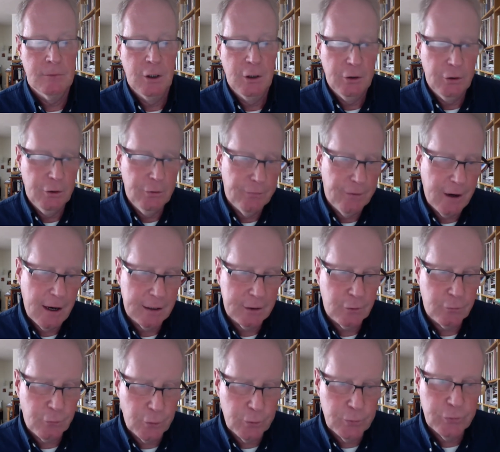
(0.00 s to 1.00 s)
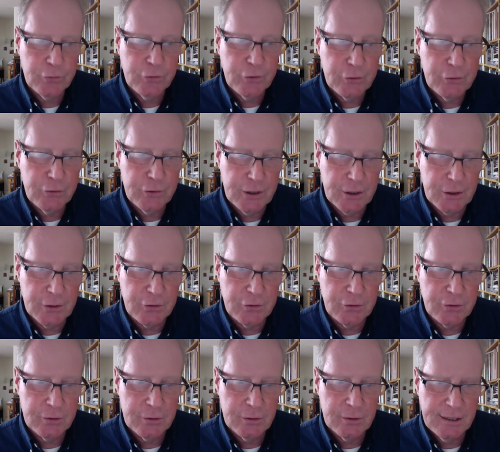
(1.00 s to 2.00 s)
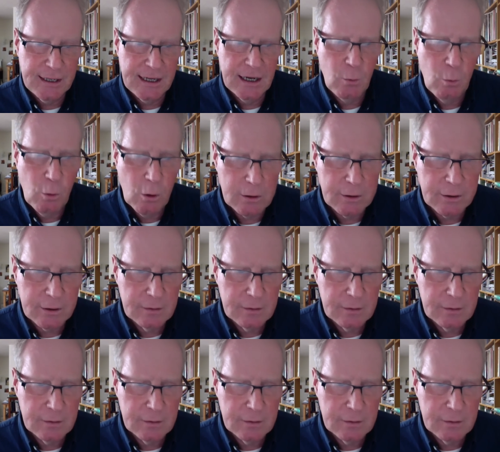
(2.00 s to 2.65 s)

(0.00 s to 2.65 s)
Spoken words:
You've got Crohn's disease, now what?